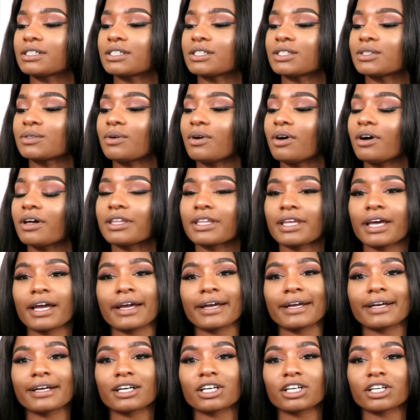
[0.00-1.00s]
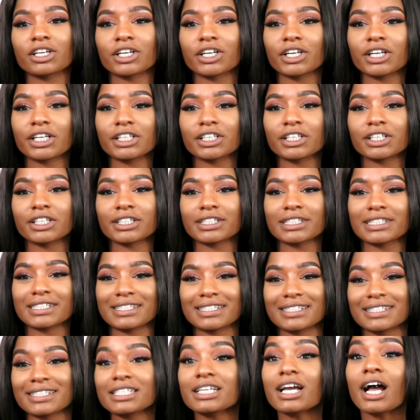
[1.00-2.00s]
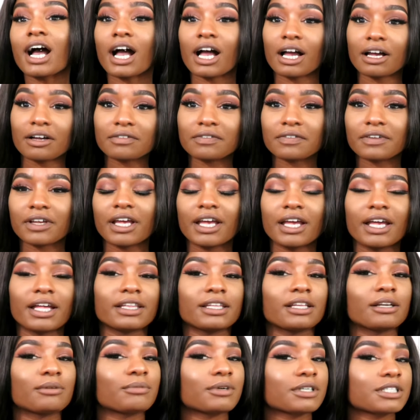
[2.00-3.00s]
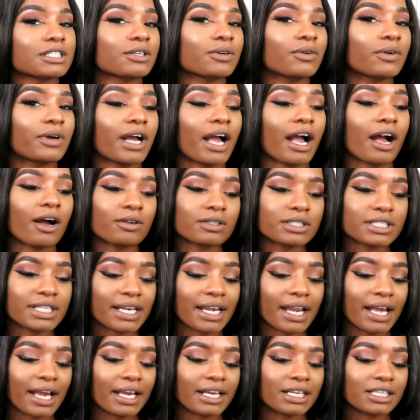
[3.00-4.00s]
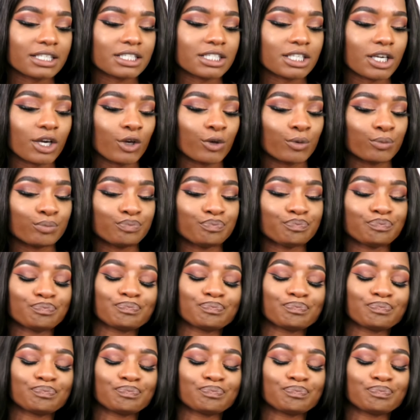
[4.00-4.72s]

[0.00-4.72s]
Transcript: do all that girly stuff. And then I'm also going out tonight, so